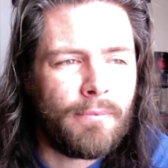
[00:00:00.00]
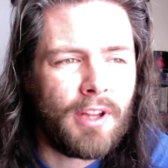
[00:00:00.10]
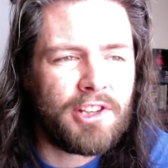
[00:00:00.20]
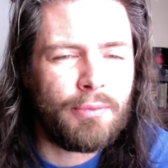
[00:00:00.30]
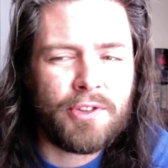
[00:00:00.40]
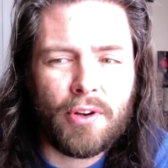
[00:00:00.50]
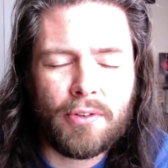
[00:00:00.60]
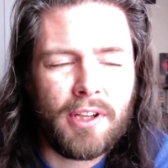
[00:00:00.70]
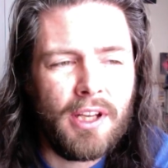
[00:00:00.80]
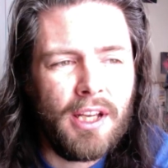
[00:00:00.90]
As a
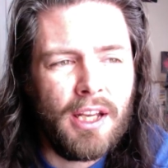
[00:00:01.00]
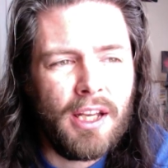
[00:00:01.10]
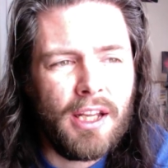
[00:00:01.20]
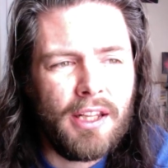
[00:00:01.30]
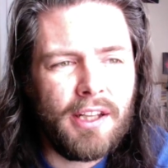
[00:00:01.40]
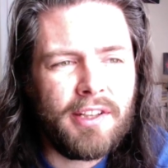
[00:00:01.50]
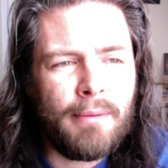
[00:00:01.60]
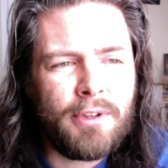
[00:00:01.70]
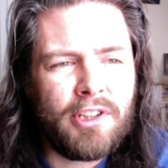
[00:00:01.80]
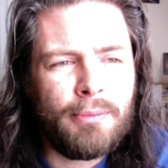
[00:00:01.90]
result, the
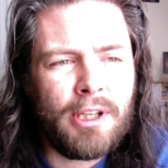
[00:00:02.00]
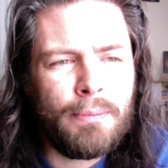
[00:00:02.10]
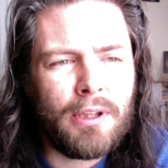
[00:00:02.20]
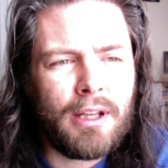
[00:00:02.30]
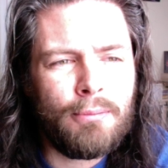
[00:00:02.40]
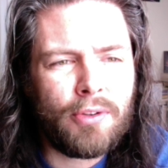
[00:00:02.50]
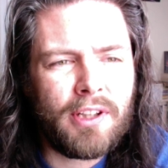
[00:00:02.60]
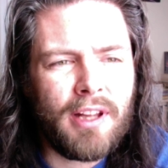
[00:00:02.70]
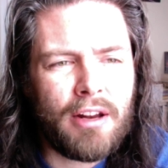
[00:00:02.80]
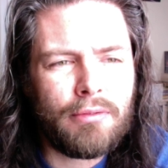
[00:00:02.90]
attempt to manipulate
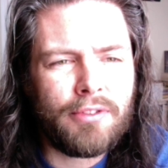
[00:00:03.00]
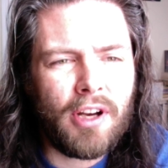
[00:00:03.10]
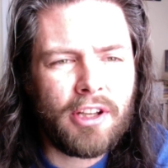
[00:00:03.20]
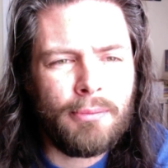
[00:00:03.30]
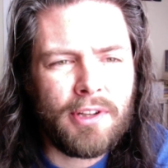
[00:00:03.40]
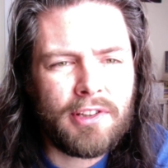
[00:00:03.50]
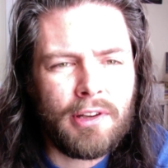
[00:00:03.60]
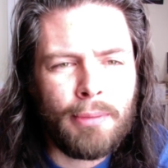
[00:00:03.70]
multilateral documents